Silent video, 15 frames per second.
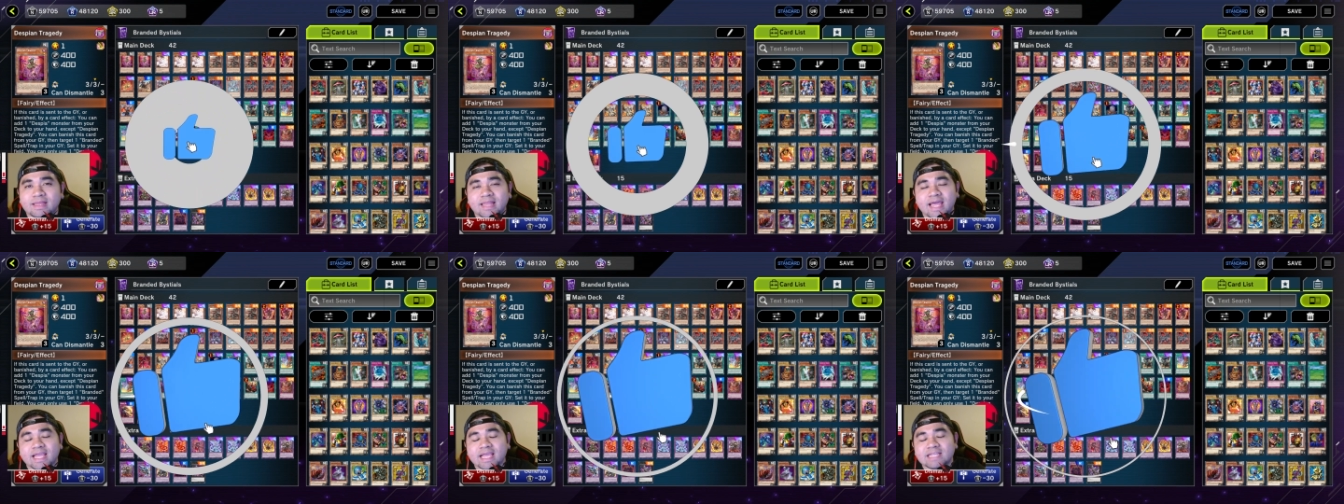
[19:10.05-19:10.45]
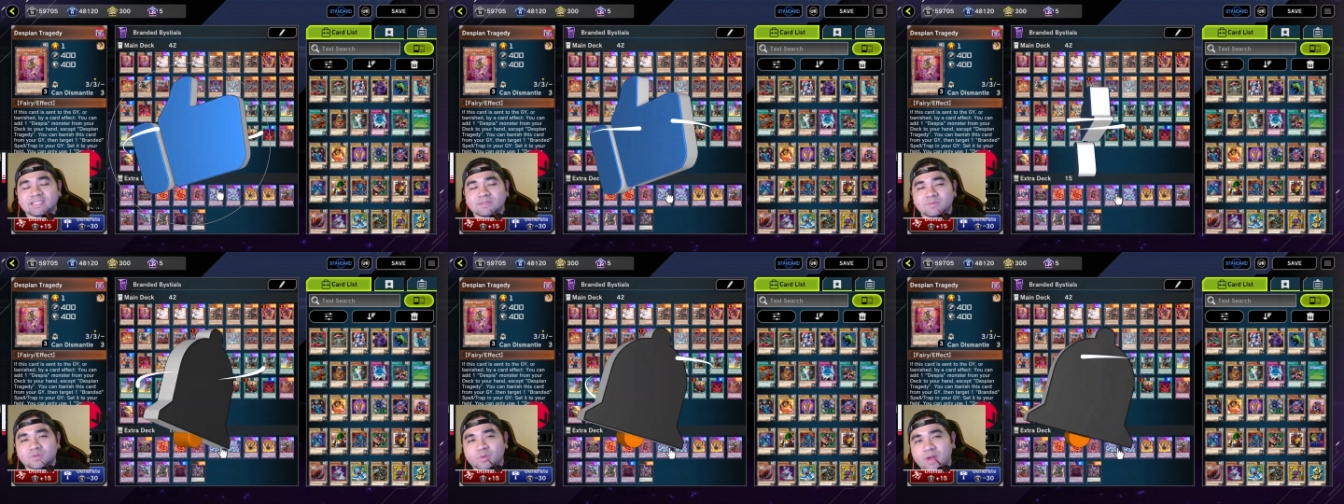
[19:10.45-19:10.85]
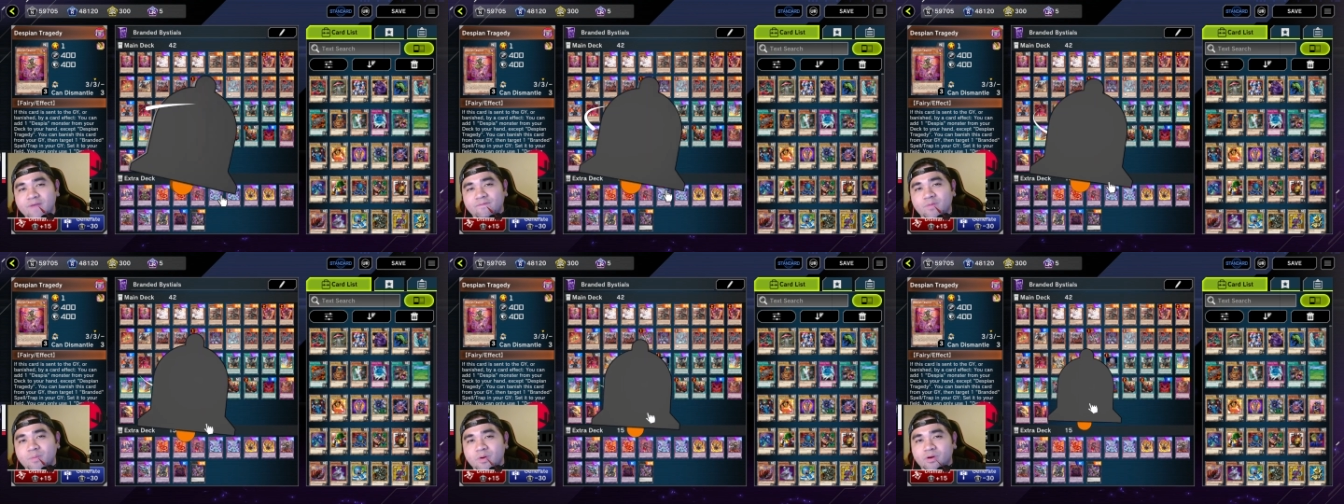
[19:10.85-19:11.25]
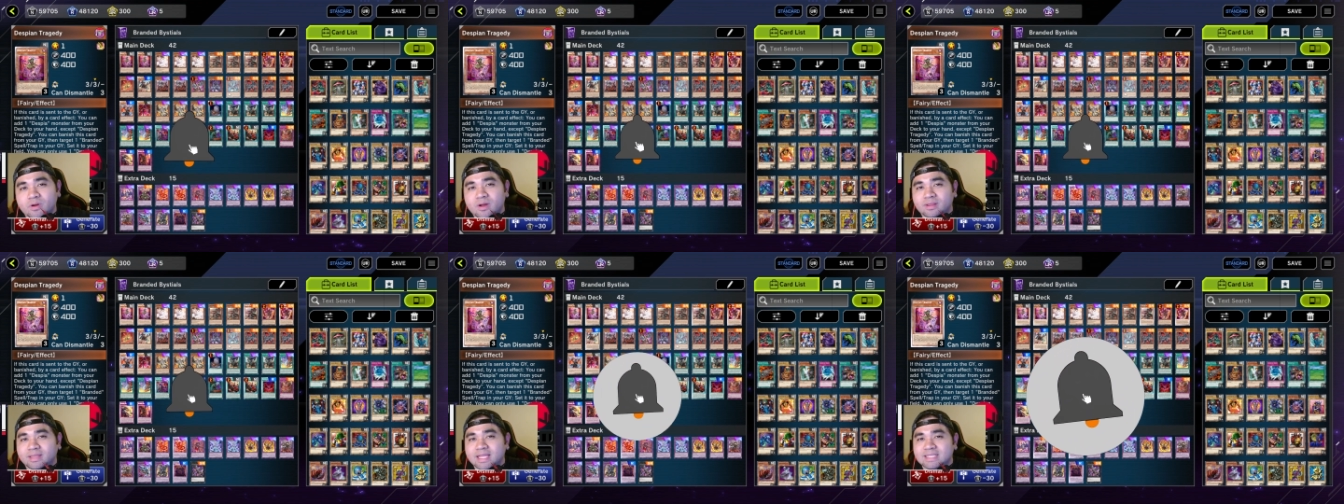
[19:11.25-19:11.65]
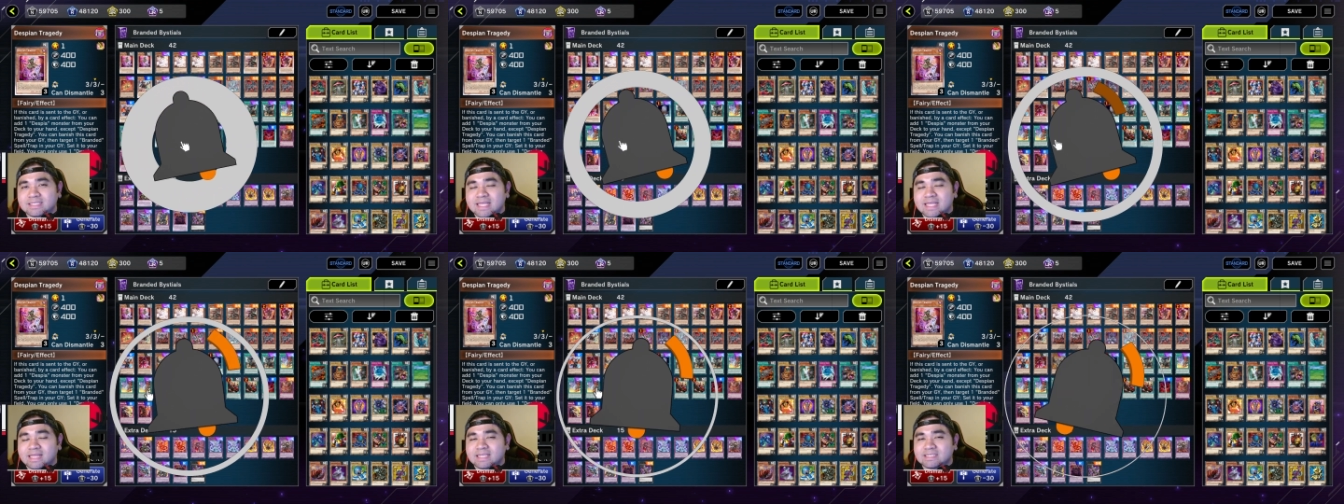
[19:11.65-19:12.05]
Like and subscribe for more contents
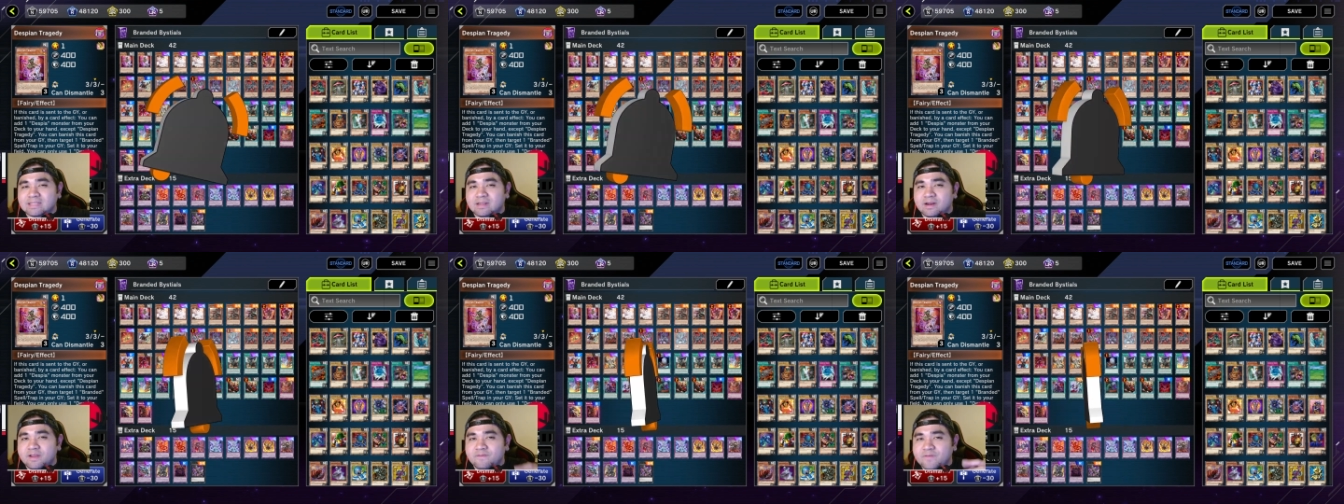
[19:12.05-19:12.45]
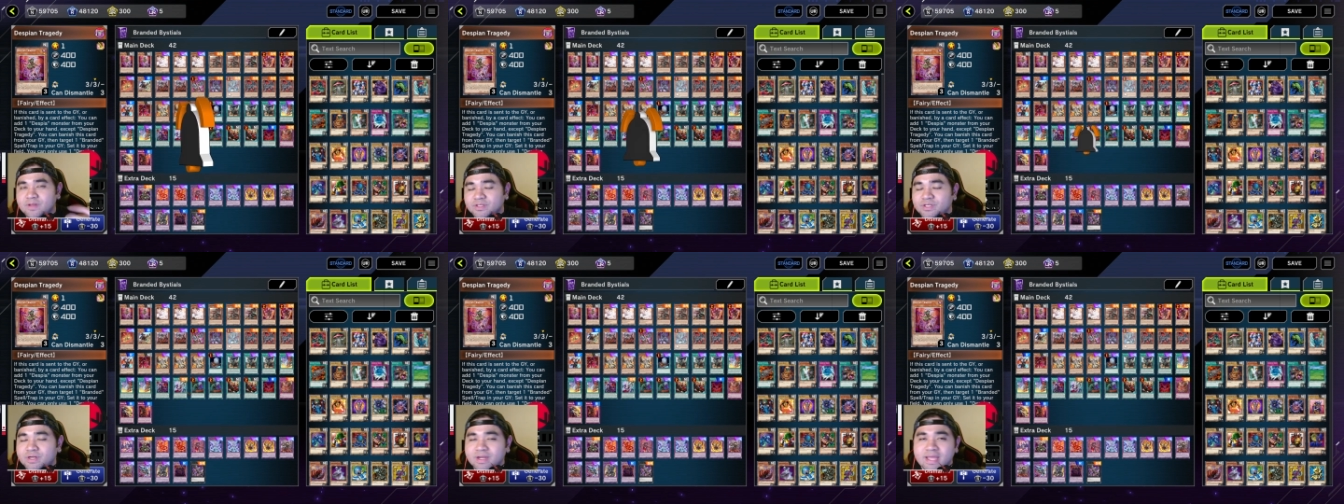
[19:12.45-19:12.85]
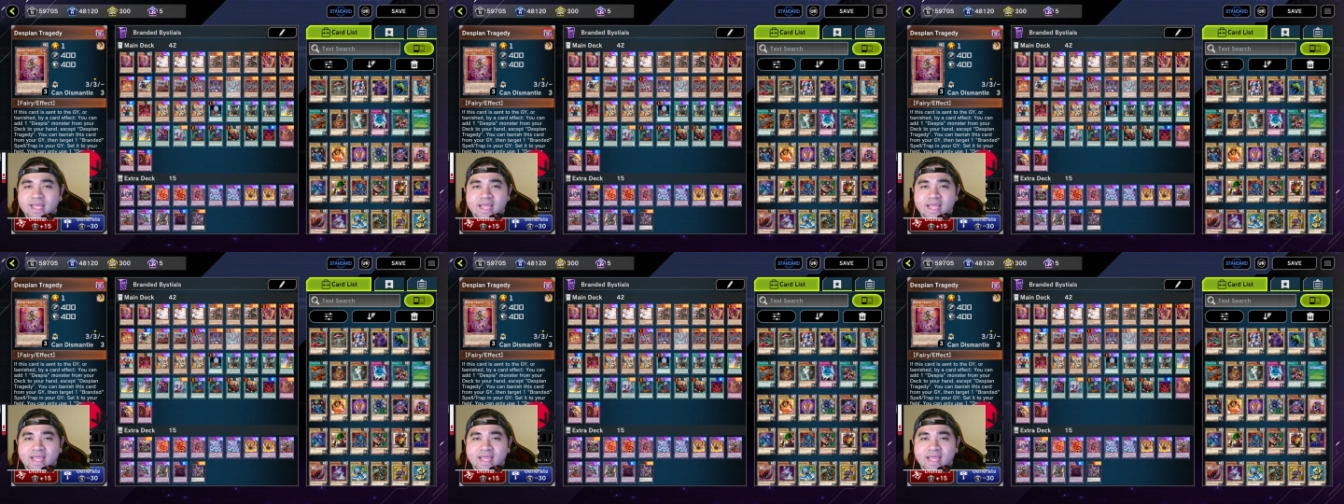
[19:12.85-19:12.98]
like this in the near future.